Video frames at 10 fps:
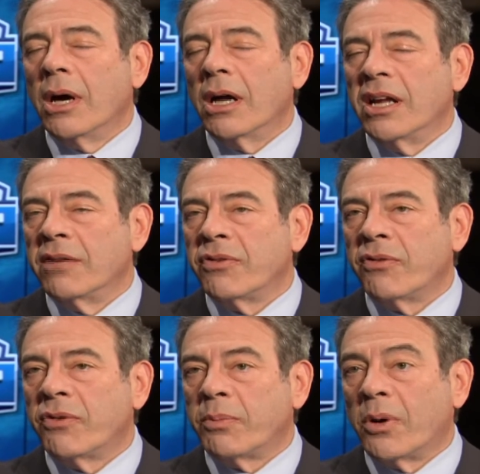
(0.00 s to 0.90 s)
on NFL
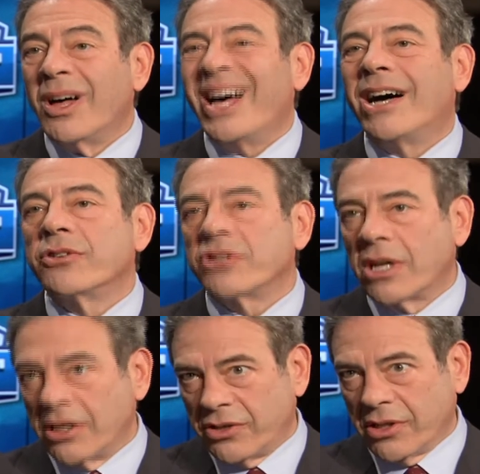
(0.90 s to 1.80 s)
football
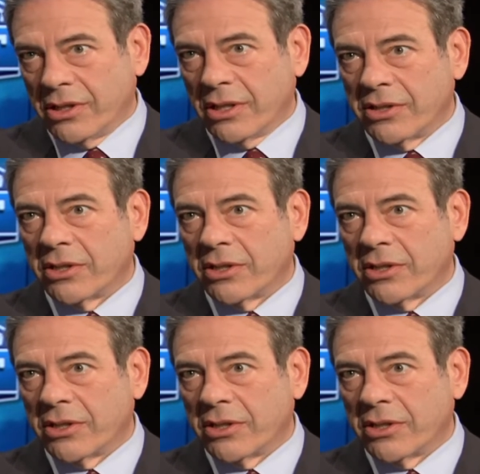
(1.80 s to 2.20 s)
outside of Sundays,